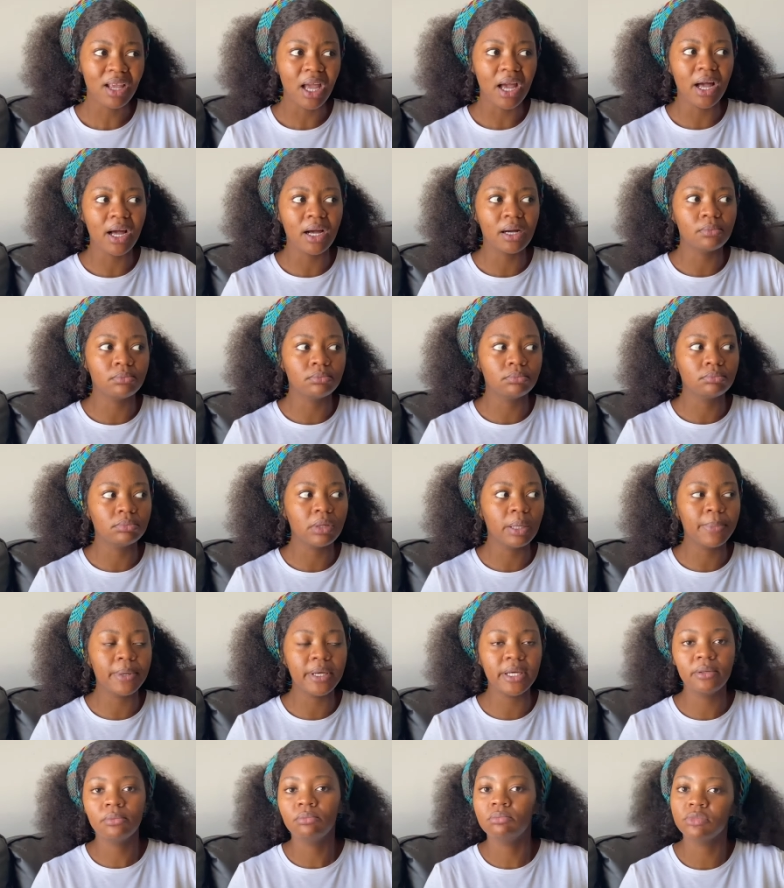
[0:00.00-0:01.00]
Um, maybe
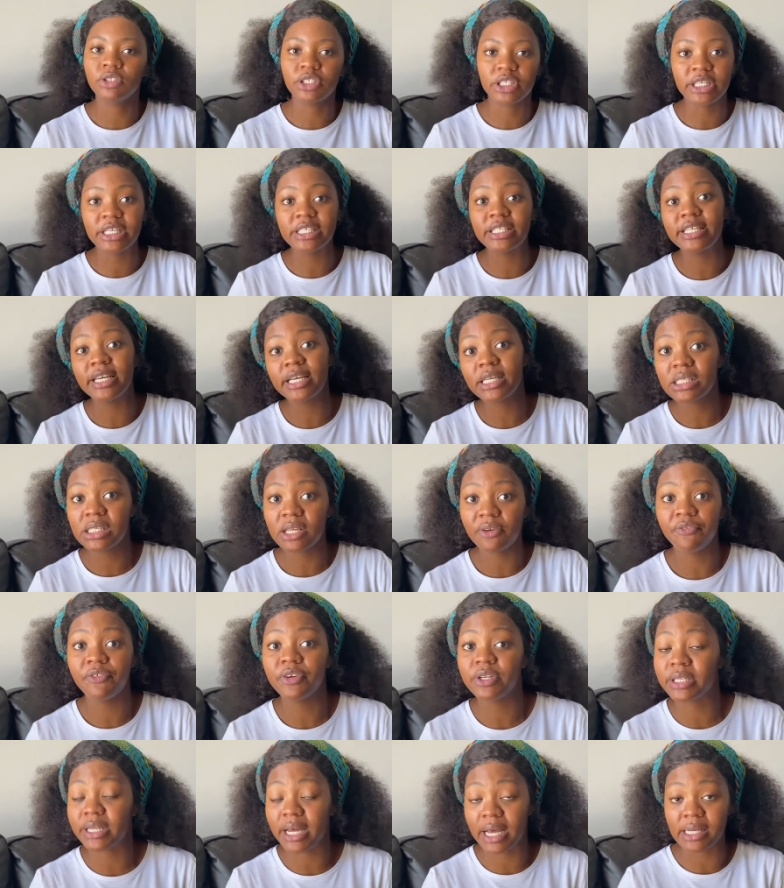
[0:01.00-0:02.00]
genetics, if
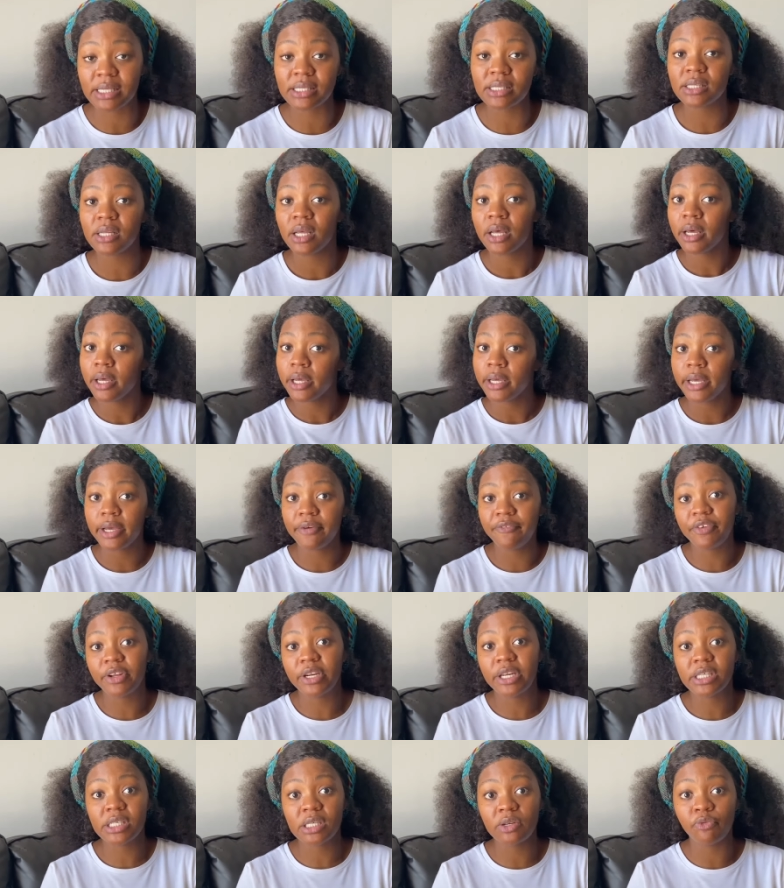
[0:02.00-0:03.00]
it does, if it
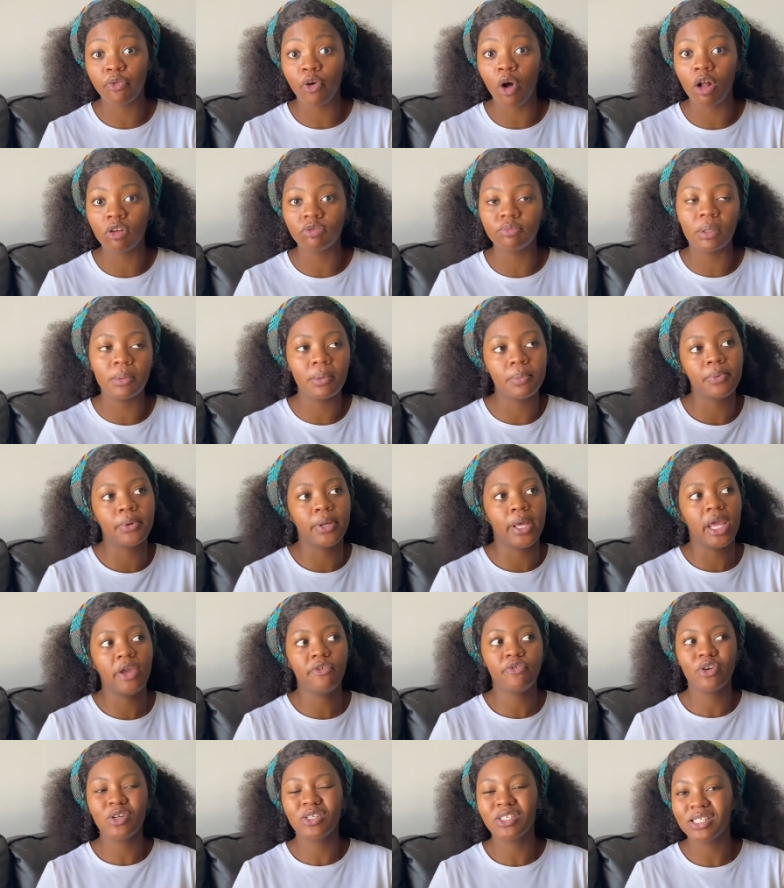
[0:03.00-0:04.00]
is involved, maybe
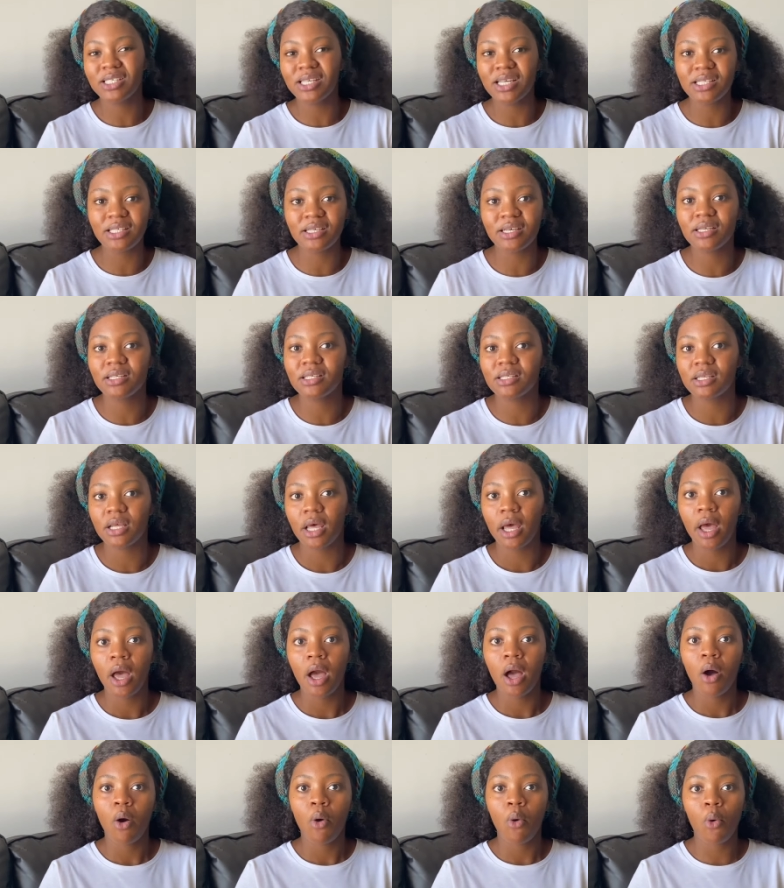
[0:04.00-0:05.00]
behavioral genetics
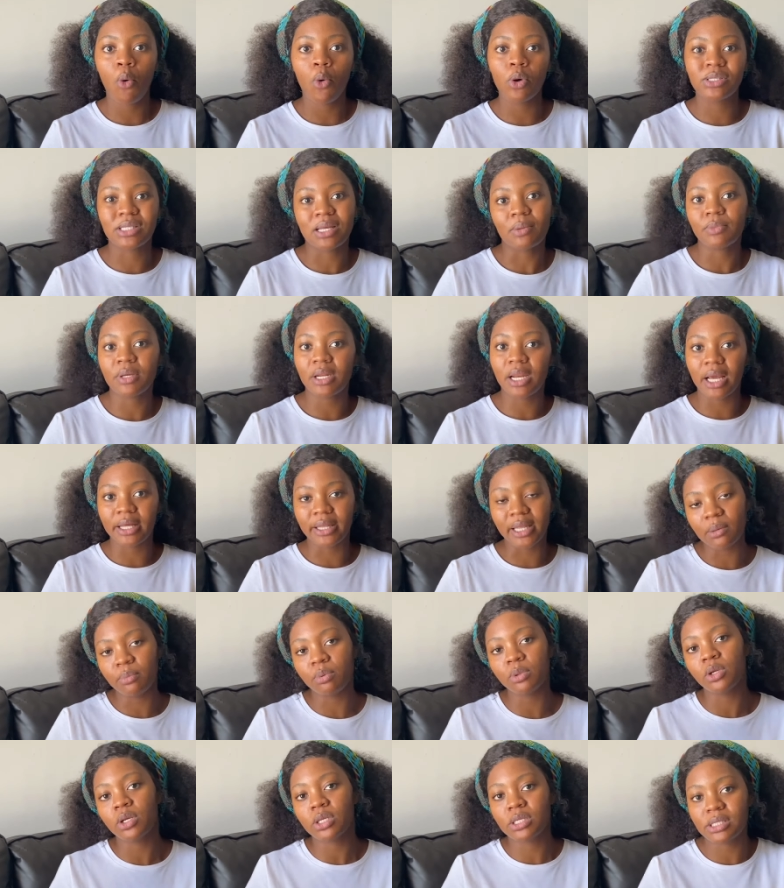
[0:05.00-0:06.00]
or something like that,
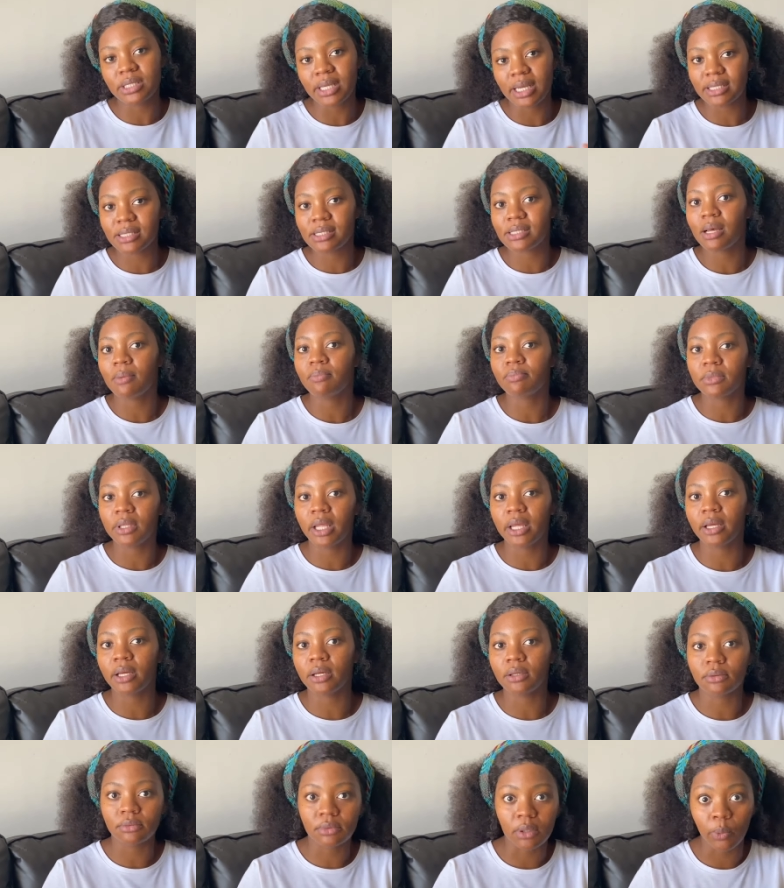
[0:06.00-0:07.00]
because that's
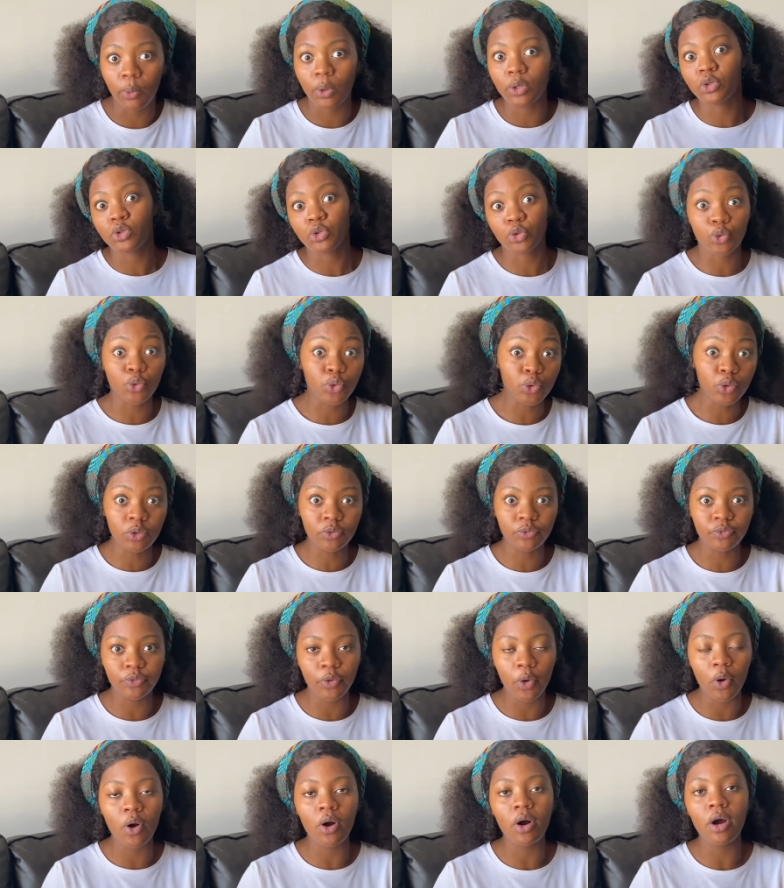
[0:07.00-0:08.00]
something I went to school
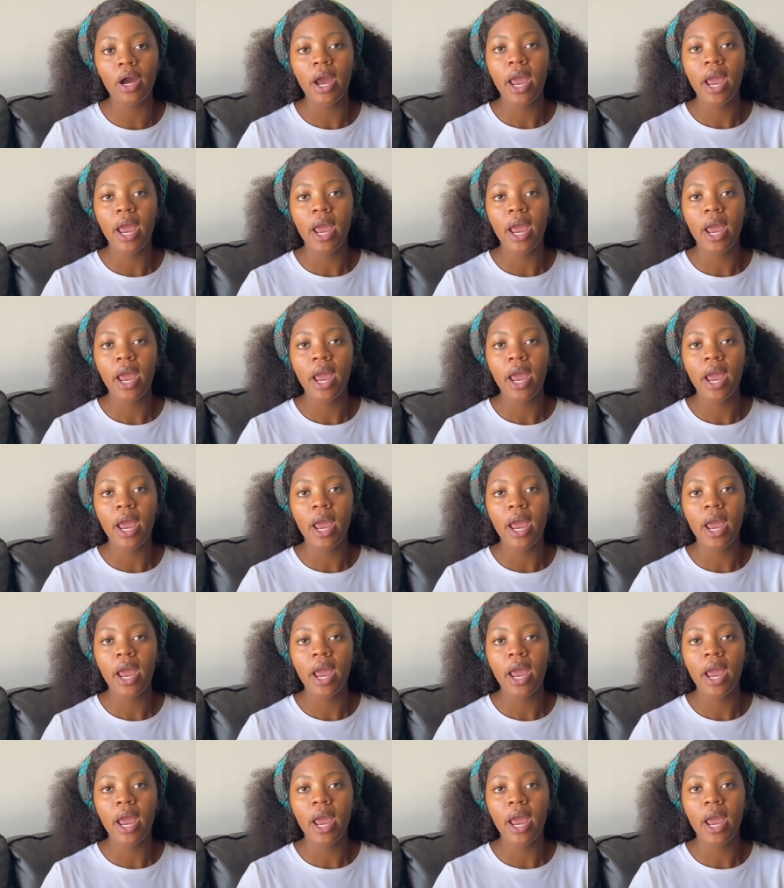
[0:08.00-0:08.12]
for.